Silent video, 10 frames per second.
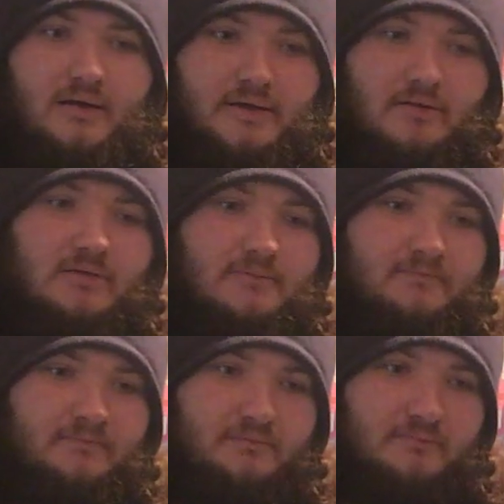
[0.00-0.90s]
He'll
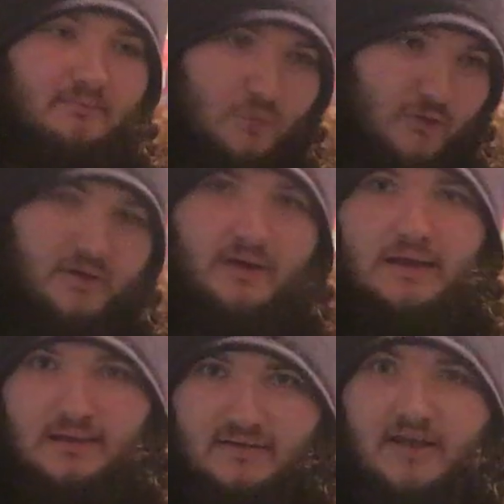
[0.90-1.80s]
more than
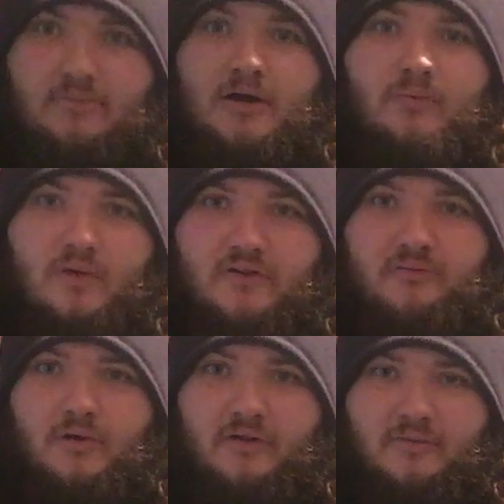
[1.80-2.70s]
likely team up with his
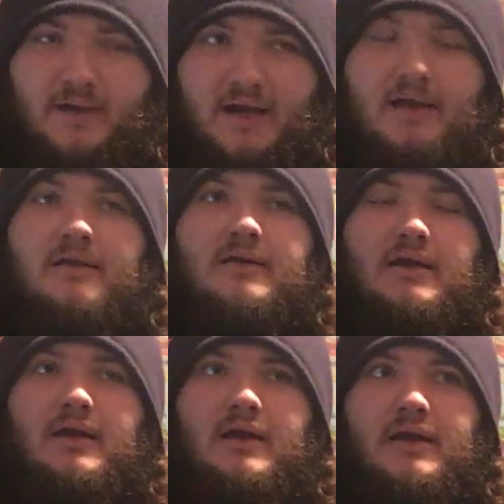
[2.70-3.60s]
brother Matt
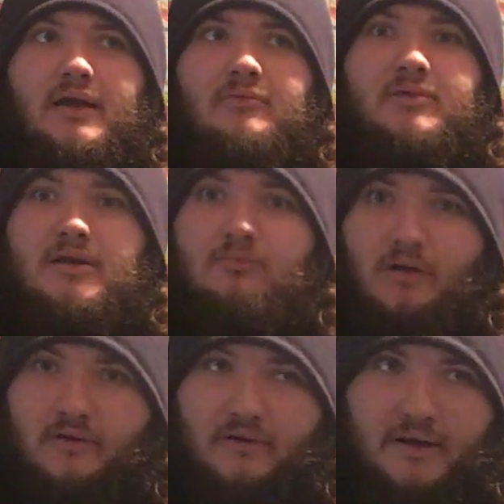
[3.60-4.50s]
and be
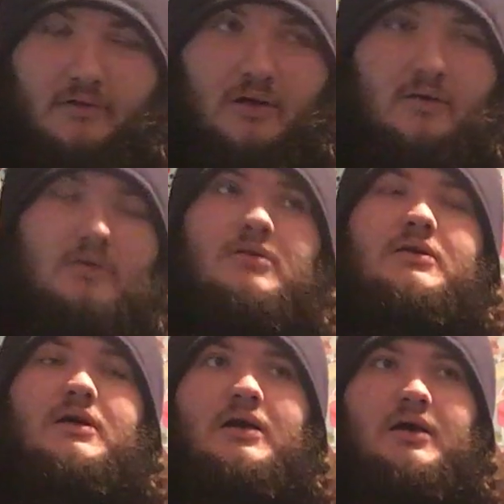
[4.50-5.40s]
brother Nero,
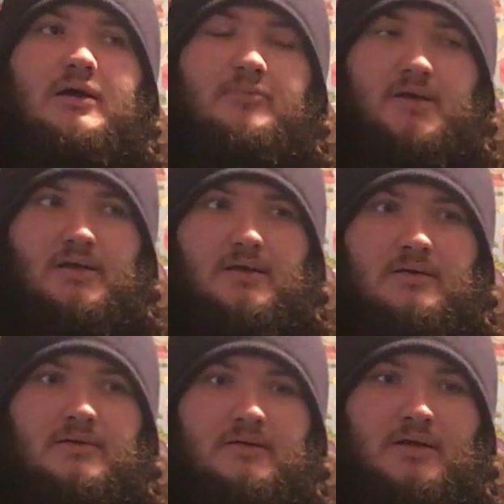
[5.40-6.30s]

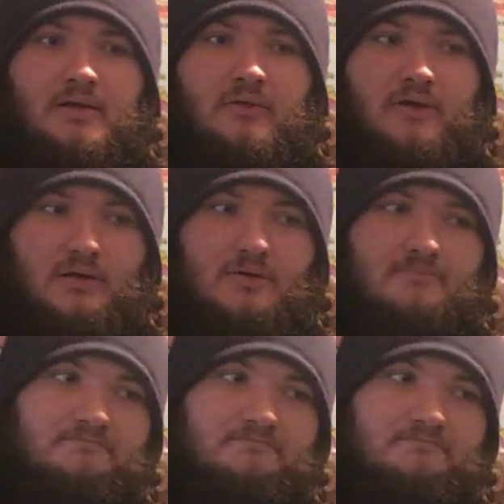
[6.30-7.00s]
and they'll